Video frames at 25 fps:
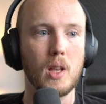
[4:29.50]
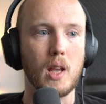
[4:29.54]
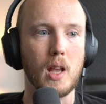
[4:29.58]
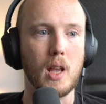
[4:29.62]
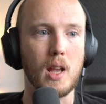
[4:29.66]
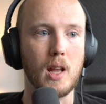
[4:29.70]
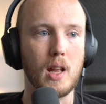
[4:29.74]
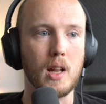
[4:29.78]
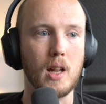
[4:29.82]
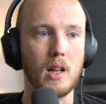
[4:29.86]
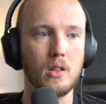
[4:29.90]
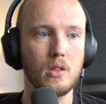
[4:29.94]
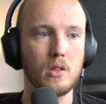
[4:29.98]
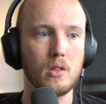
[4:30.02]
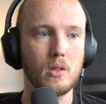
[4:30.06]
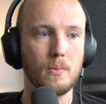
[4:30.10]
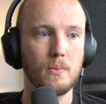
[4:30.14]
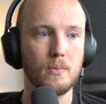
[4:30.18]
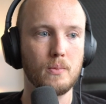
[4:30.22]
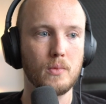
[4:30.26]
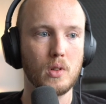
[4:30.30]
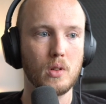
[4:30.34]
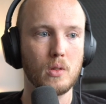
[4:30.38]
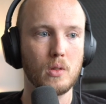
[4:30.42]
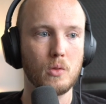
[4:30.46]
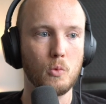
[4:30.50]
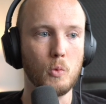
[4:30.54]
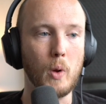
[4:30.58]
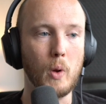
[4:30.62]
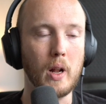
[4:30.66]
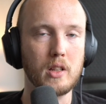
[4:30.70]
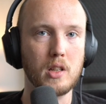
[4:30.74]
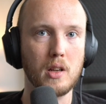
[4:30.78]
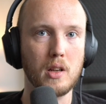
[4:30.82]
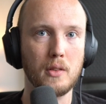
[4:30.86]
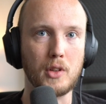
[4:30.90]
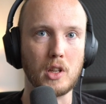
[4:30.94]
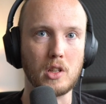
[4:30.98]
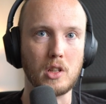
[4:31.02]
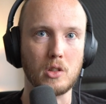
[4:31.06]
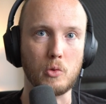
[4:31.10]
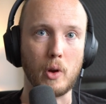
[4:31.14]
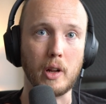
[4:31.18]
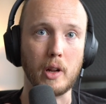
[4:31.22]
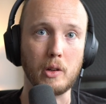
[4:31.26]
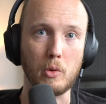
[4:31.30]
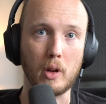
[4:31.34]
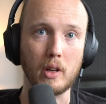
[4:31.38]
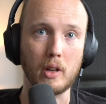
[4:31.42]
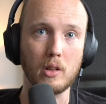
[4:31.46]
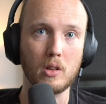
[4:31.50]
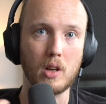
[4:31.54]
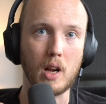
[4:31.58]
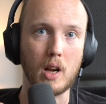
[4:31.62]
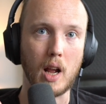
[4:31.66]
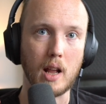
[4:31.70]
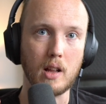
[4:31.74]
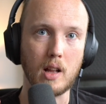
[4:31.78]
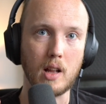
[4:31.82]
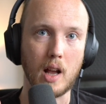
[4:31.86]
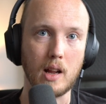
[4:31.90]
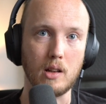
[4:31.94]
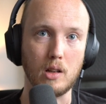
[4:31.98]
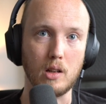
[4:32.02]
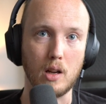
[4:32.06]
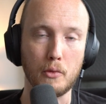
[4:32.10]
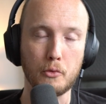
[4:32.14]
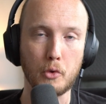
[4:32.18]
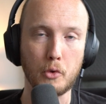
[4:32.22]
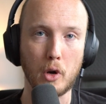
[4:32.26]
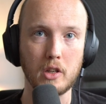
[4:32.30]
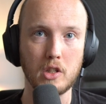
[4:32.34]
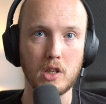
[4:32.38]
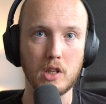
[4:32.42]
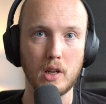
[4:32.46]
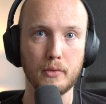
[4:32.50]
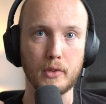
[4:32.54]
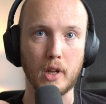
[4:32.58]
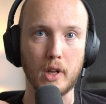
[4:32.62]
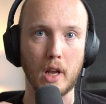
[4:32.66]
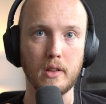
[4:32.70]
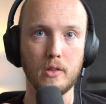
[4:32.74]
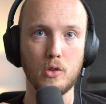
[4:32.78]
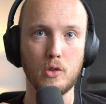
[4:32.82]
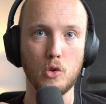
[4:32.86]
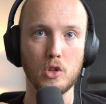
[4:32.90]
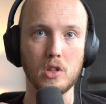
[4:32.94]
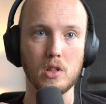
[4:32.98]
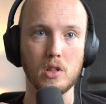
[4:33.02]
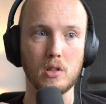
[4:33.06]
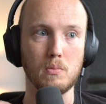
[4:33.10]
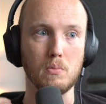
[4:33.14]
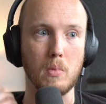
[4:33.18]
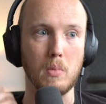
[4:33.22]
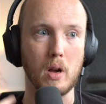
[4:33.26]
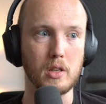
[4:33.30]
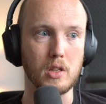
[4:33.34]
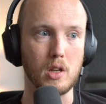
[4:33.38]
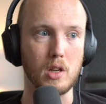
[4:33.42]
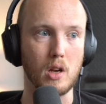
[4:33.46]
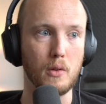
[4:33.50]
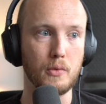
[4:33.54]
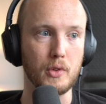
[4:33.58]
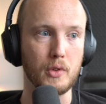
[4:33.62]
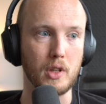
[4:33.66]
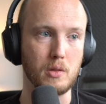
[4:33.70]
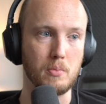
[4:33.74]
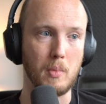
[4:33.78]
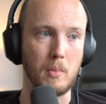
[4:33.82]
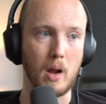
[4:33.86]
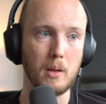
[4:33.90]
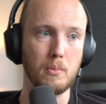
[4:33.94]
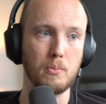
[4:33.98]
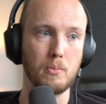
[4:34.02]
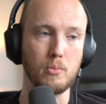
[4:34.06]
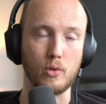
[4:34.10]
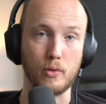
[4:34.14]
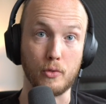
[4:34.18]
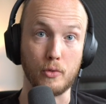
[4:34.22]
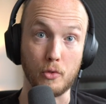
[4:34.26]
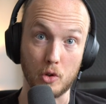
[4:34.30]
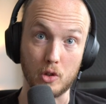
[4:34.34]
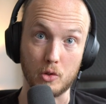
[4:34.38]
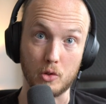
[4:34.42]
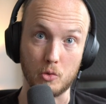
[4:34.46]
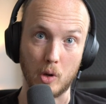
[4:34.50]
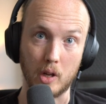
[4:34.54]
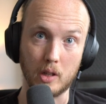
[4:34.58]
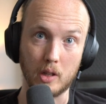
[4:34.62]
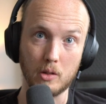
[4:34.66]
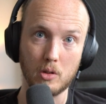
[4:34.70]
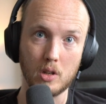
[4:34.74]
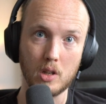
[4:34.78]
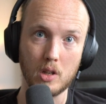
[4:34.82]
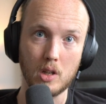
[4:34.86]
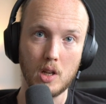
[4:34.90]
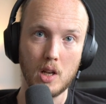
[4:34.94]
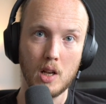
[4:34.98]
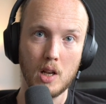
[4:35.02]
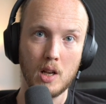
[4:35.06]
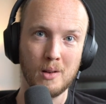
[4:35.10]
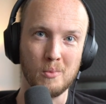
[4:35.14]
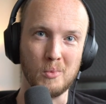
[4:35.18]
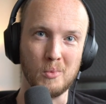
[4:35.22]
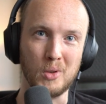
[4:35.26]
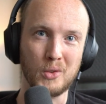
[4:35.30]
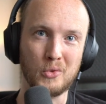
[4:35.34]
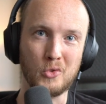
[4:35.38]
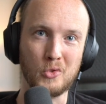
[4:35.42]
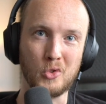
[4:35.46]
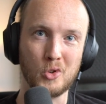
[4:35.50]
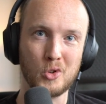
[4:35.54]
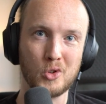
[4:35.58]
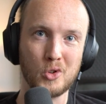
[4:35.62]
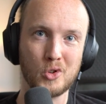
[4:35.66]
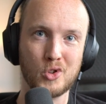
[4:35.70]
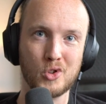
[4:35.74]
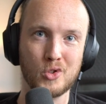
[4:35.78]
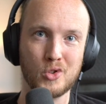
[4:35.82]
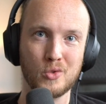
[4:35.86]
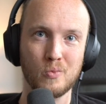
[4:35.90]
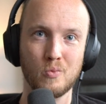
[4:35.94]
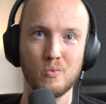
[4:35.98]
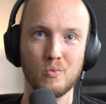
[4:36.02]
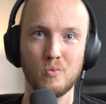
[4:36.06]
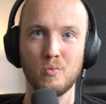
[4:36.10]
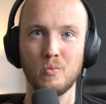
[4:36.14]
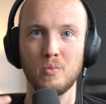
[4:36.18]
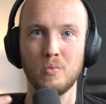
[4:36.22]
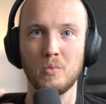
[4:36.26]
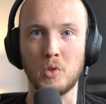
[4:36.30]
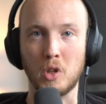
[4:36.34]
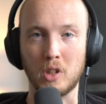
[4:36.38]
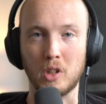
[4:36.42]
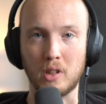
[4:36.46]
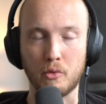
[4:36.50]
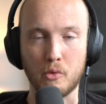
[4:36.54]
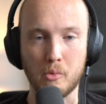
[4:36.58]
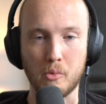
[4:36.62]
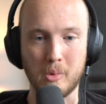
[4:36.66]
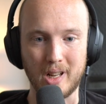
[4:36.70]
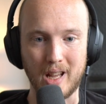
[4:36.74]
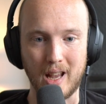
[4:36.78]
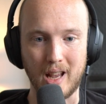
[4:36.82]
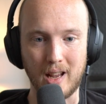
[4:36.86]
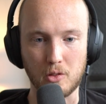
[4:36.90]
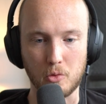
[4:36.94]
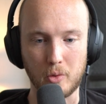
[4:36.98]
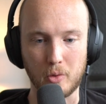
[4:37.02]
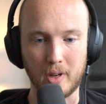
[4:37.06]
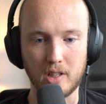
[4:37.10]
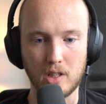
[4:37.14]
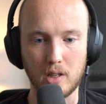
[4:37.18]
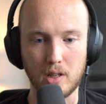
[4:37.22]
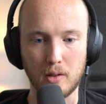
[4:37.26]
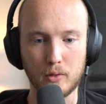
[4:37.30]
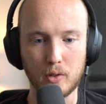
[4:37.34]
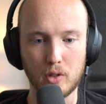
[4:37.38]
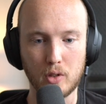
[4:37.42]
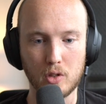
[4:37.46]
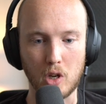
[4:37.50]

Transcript: And Redshift is a great render. I love Redshift. I use it myself. It's my preferred renderer. But of course, not everybody has Redshift.